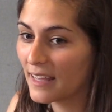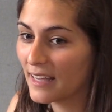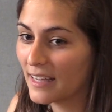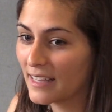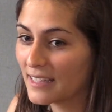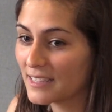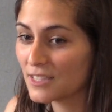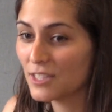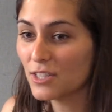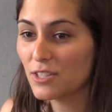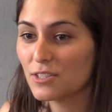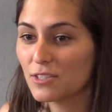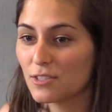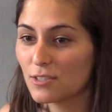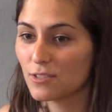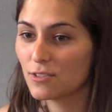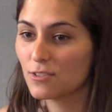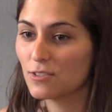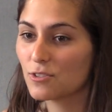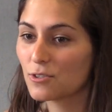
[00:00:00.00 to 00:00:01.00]
It's not
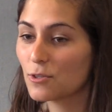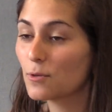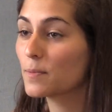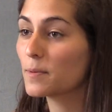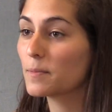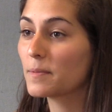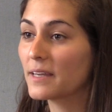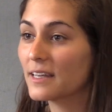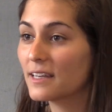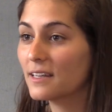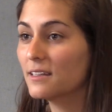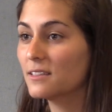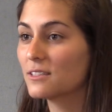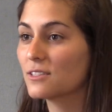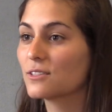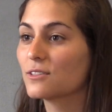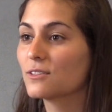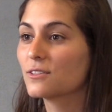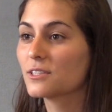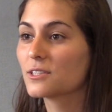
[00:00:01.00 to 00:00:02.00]
super big,
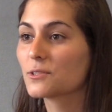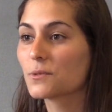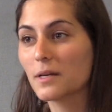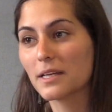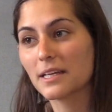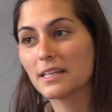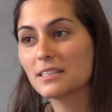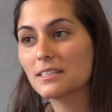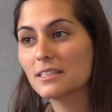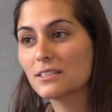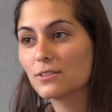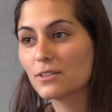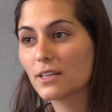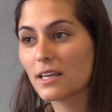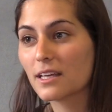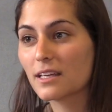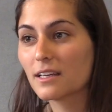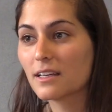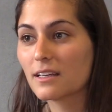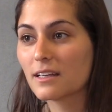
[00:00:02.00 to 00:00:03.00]
so it's quite easy to
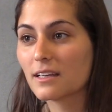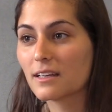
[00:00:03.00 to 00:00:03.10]
get